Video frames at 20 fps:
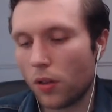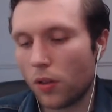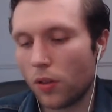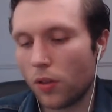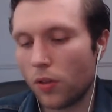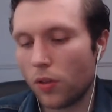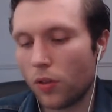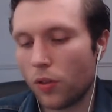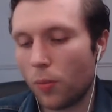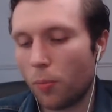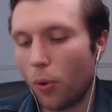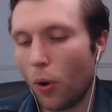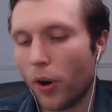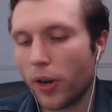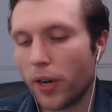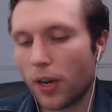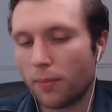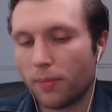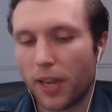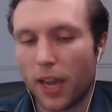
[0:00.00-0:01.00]
the
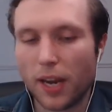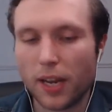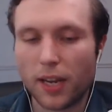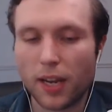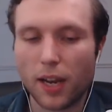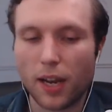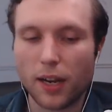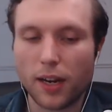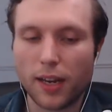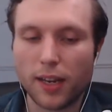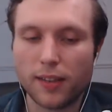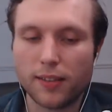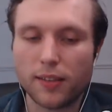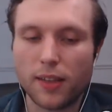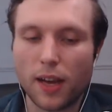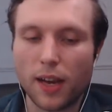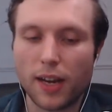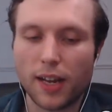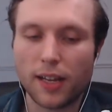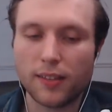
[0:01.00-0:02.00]
point I'm getting at is
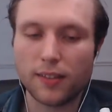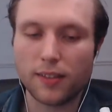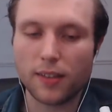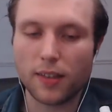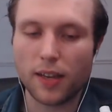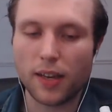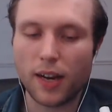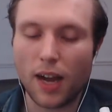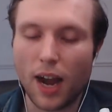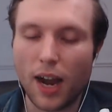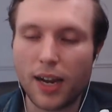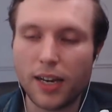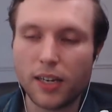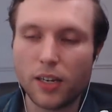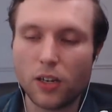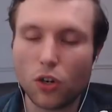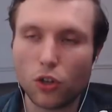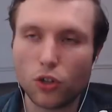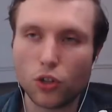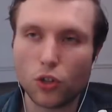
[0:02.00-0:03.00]
that it's an
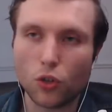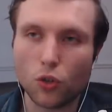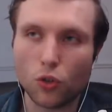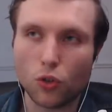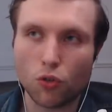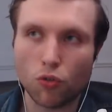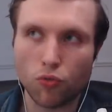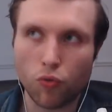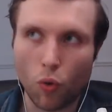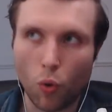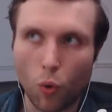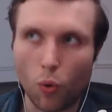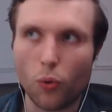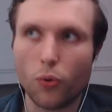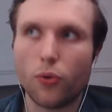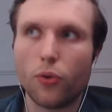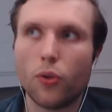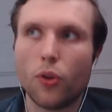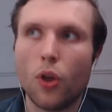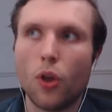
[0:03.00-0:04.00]
ideological
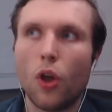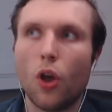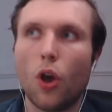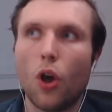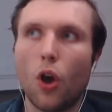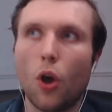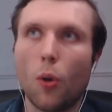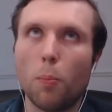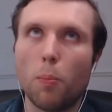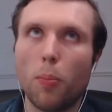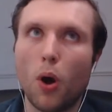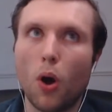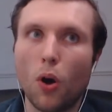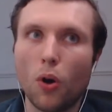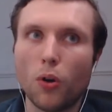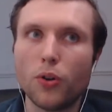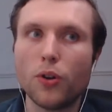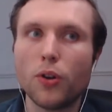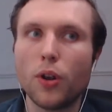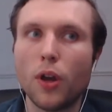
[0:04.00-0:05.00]
growth
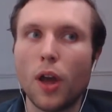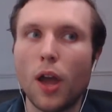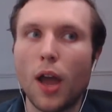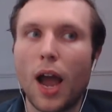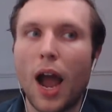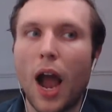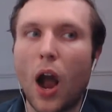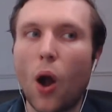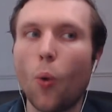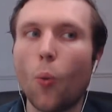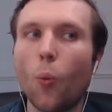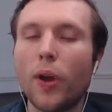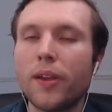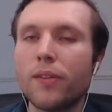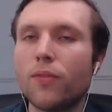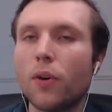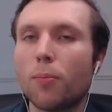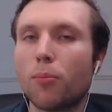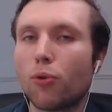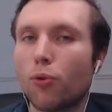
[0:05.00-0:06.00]
upon how
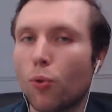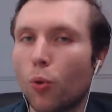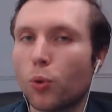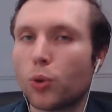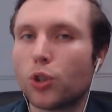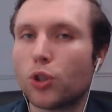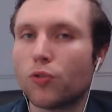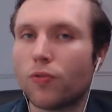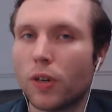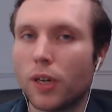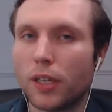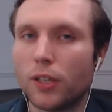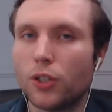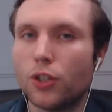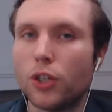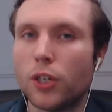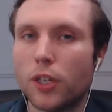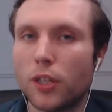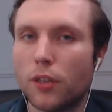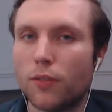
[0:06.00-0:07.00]
we've approached
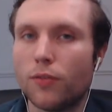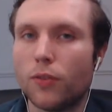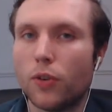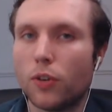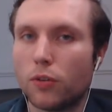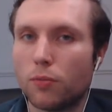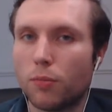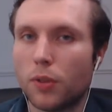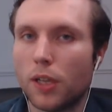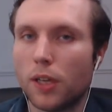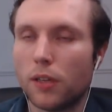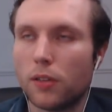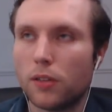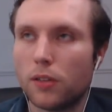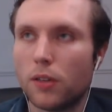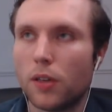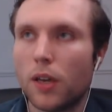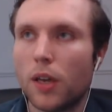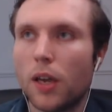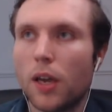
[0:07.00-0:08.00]
religion in the first place.
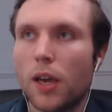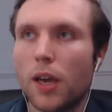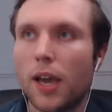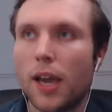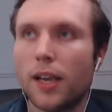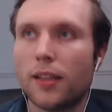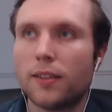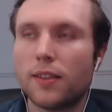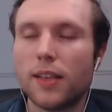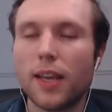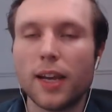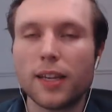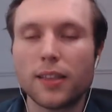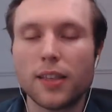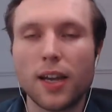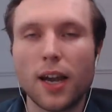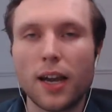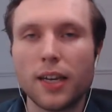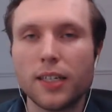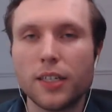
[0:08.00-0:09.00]
It's the
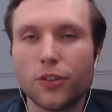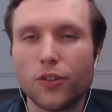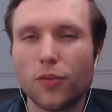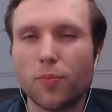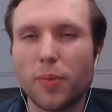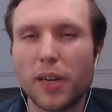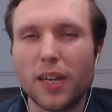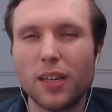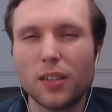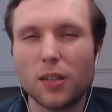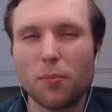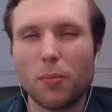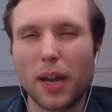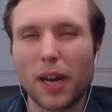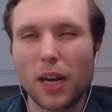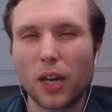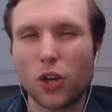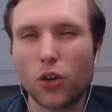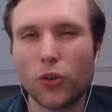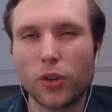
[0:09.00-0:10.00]
idea of being the better
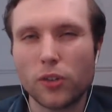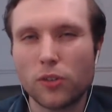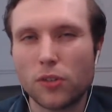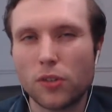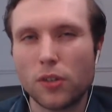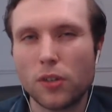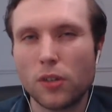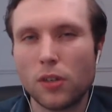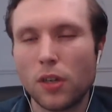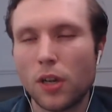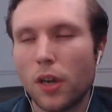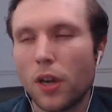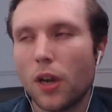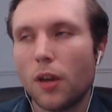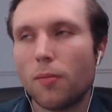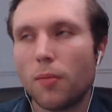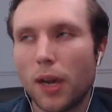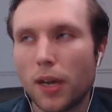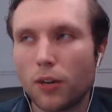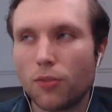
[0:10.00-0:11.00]
Christian.
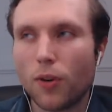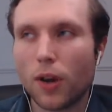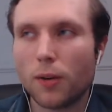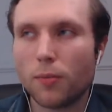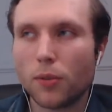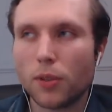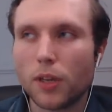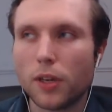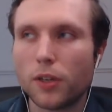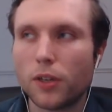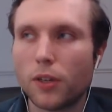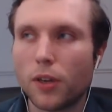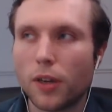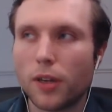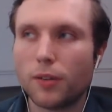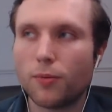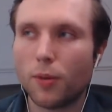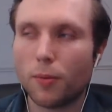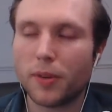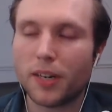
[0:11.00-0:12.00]
My grandmother,
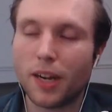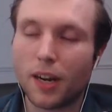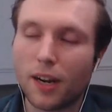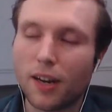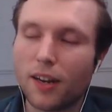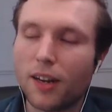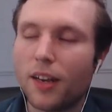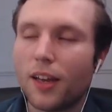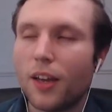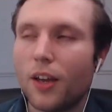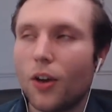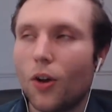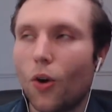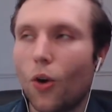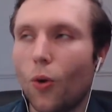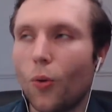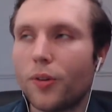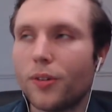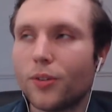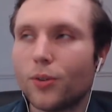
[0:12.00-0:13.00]
well, my nana,
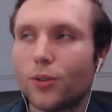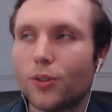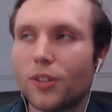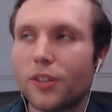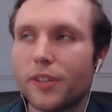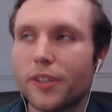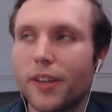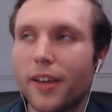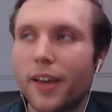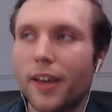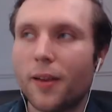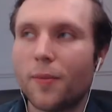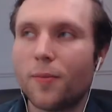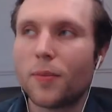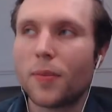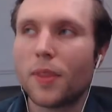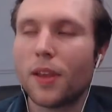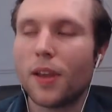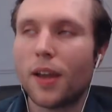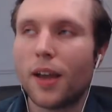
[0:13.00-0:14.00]
always used to say,
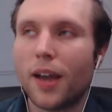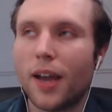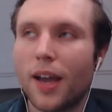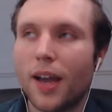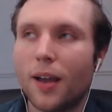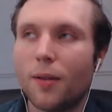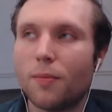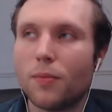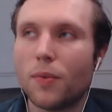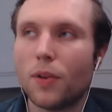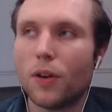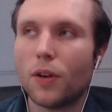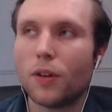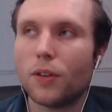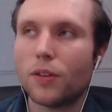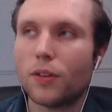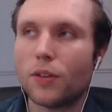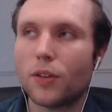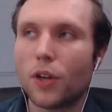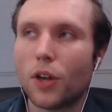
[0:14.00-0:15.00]

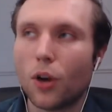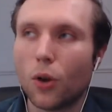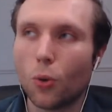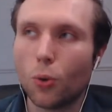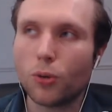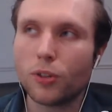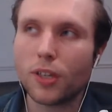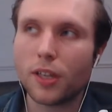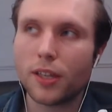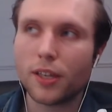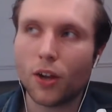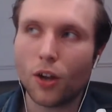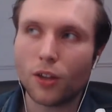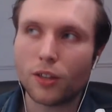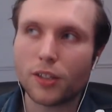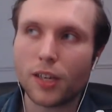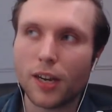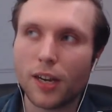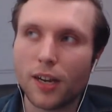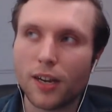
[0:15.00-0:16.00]
the closer the
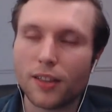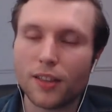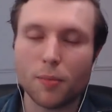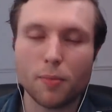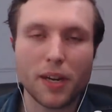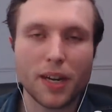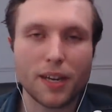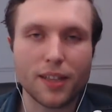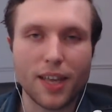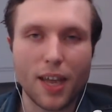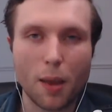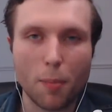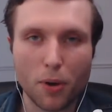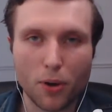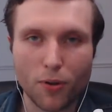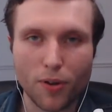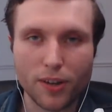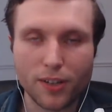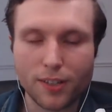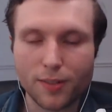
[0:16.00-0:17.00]
altar, the bigger the
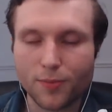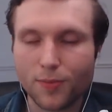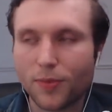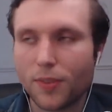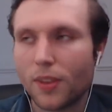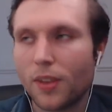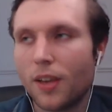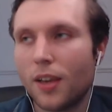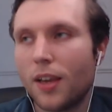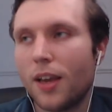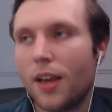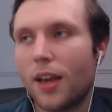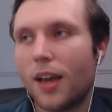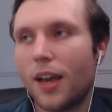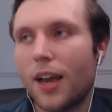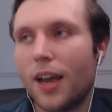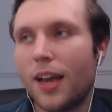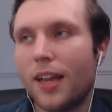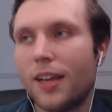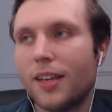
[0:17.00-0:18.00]
hypocrite.
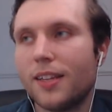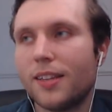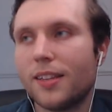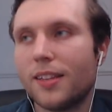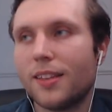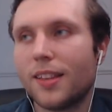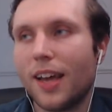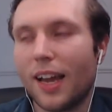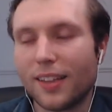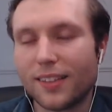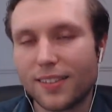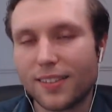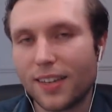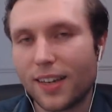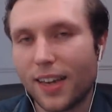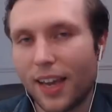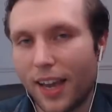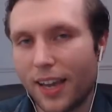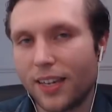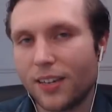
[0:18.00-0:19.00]
And that's the
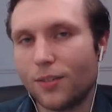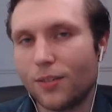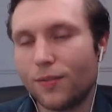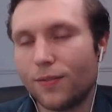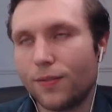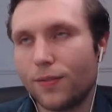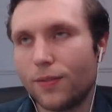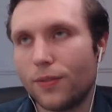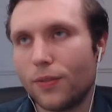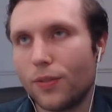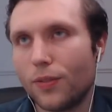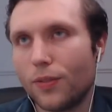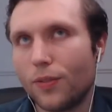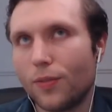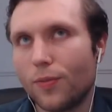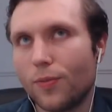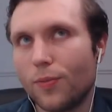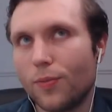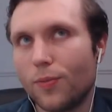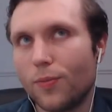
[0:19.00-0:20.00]
kind of
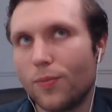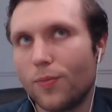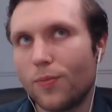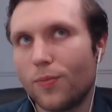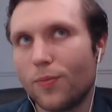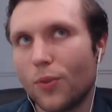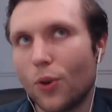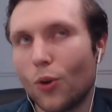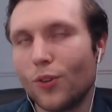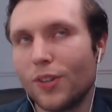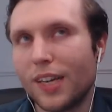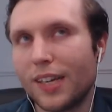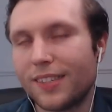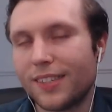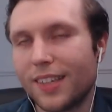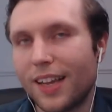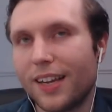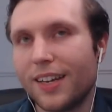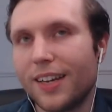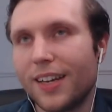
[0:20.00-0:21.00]

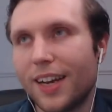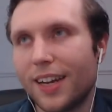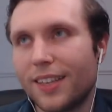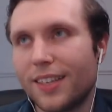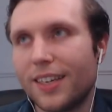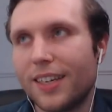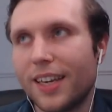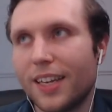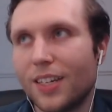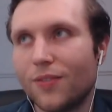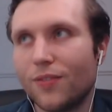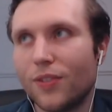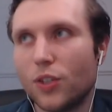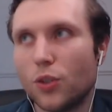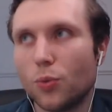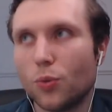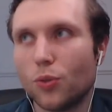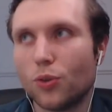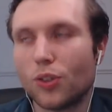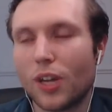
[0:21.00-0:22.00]
understanding I think
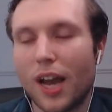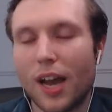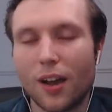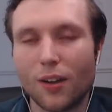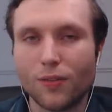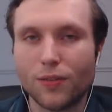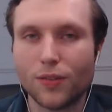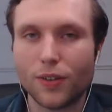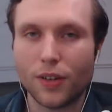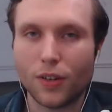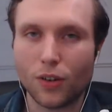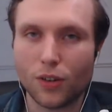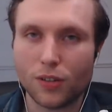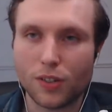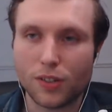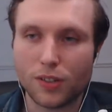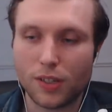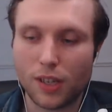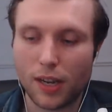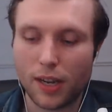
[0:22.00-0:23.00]
individuals have in our
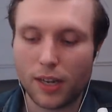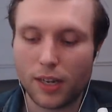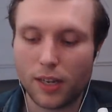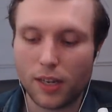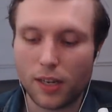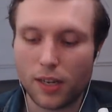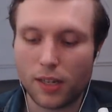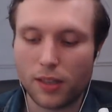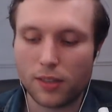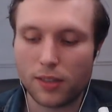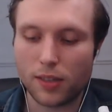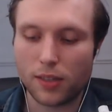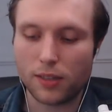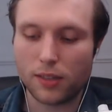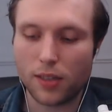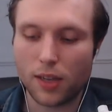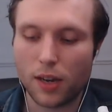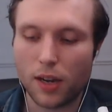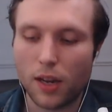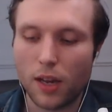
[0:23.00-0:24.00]
society, in the sense that